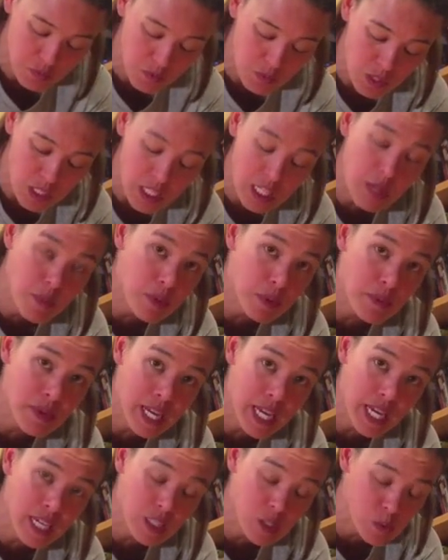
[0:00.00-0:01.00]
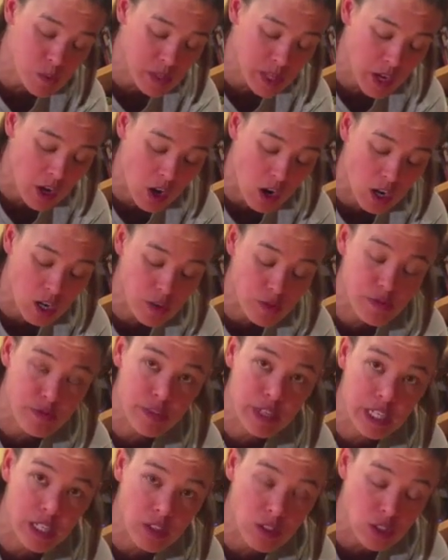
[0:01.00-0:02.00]
Keeping my hands where they are,
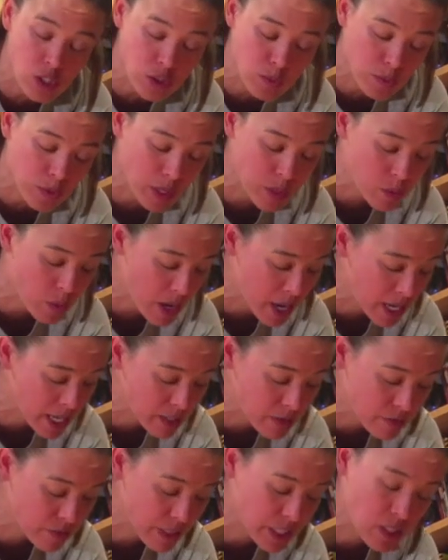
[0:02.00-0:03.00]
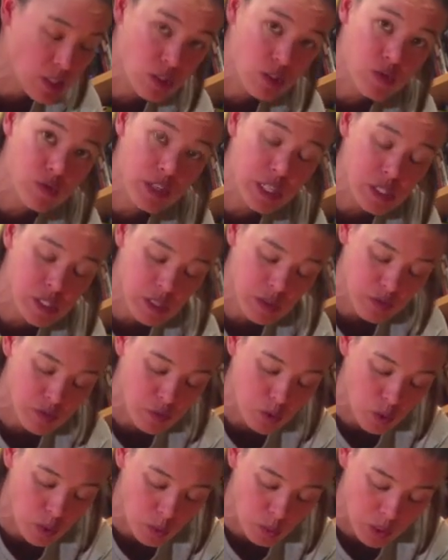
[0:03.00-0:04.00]
fingers spread wide, fingers facing
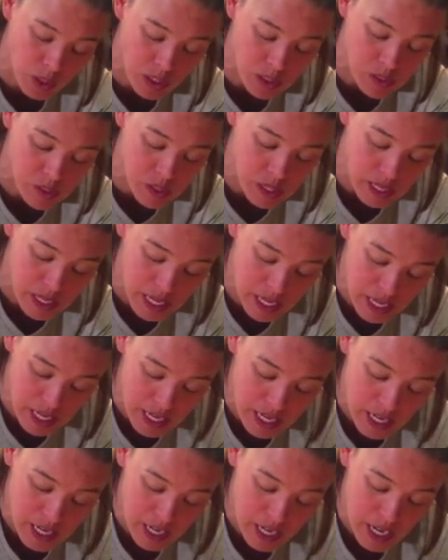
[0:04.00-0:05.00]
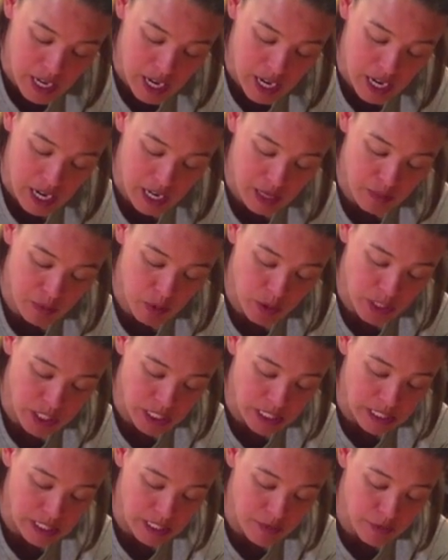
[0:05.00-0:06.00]
forwards. I'm going to
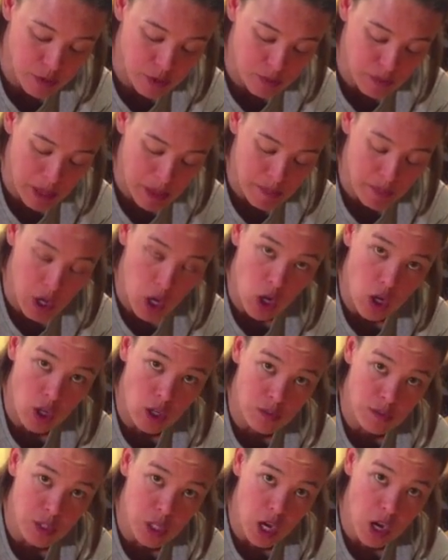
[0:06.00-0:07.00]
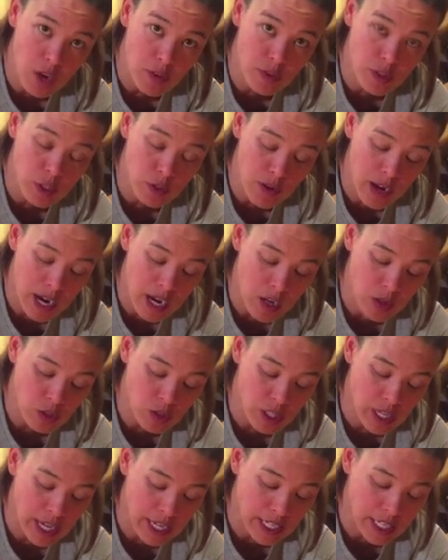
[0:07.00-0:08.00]
lift my palms off the ground
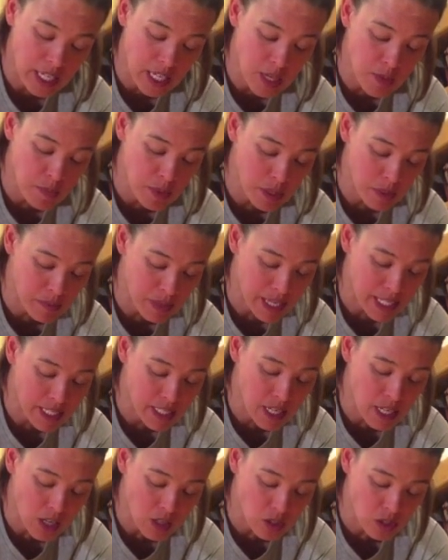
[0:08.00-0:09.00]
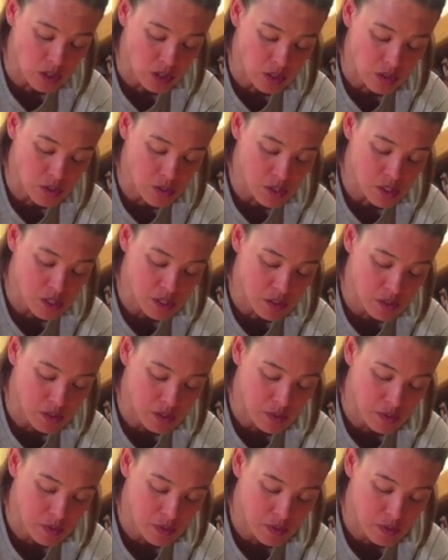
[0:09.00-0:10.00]
and keeping my knuckles
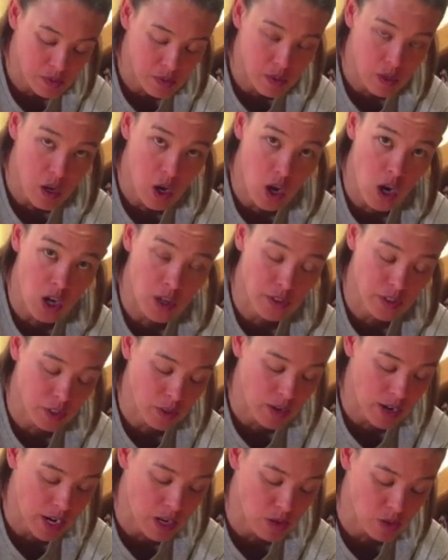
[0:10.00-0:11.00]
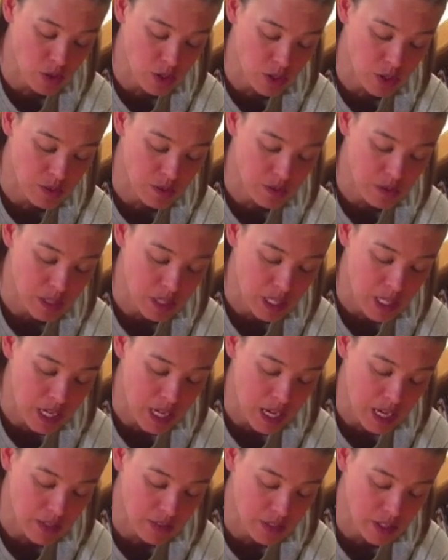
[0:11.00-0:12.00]
on the ground,
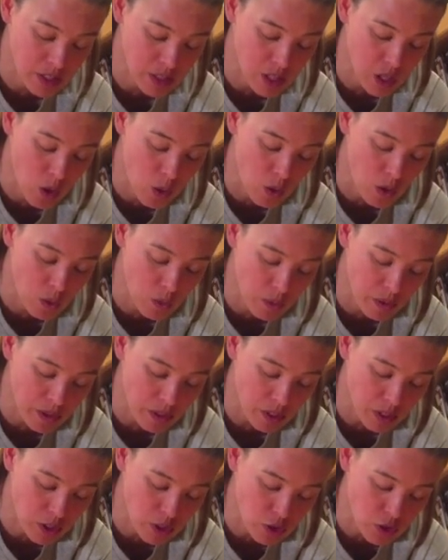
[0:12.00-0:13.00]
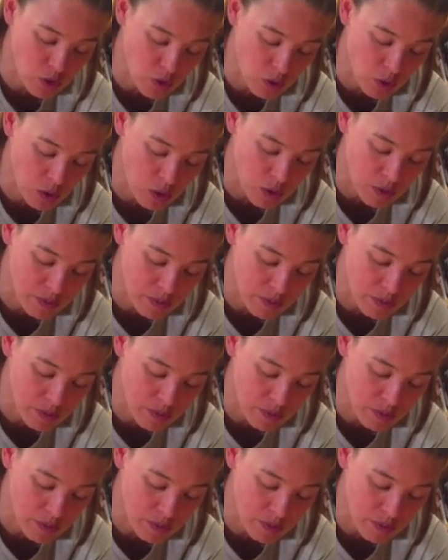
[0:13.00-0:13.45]
and then lower with control.